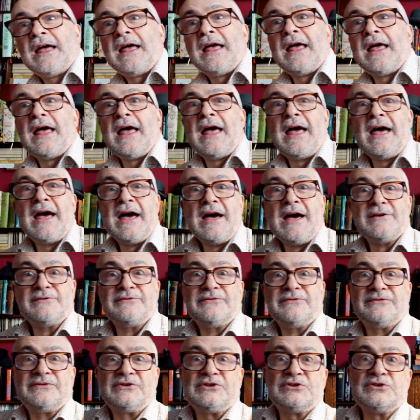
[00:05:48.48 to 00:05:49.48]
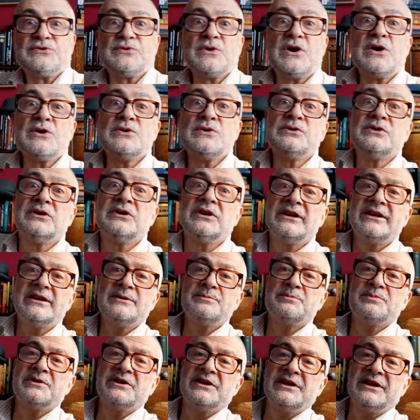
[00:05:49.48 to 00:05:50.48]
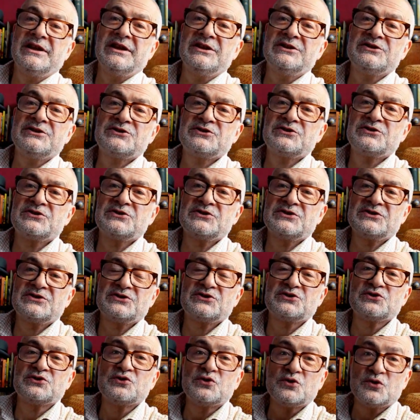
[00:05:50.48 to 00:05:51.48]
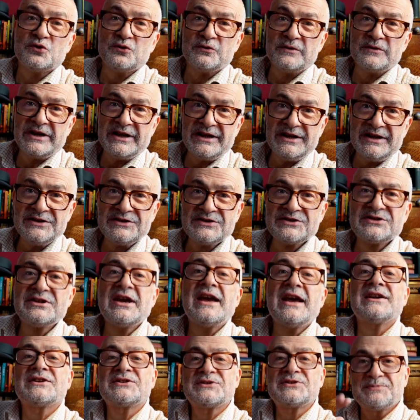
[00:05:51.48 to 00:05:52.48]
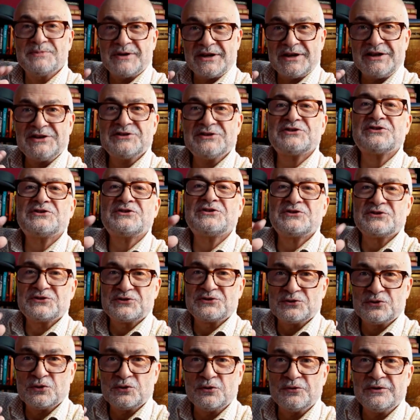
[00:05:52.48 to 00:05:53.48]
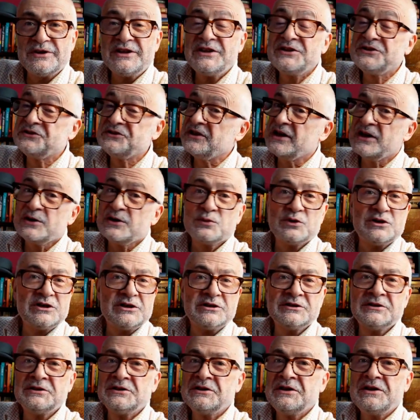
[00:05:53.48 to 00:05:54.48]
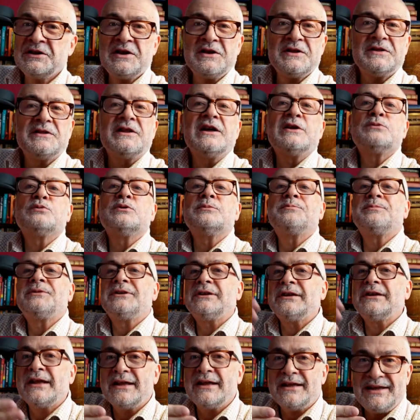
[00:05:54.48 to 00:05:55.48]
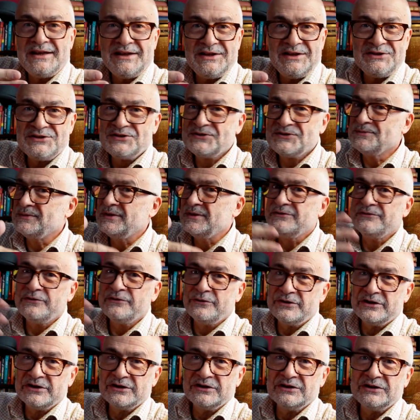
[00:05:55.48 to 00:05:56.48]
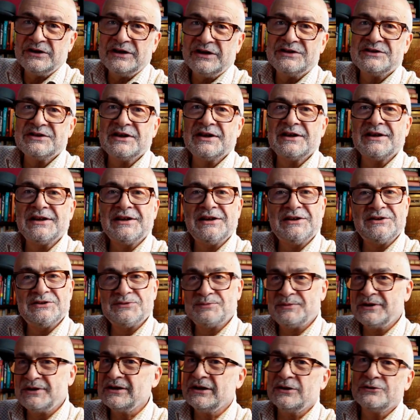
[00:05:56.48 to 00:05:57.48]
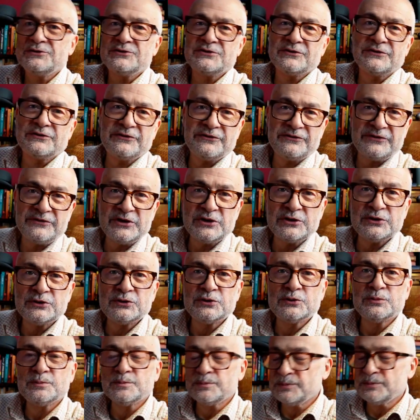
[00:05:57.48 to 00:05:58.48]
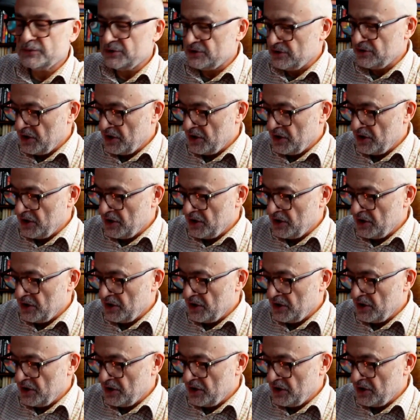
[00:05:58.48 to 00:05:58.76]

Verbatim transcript: have to only be stories, text-based stories. There were plays in the very early days, been loads of films.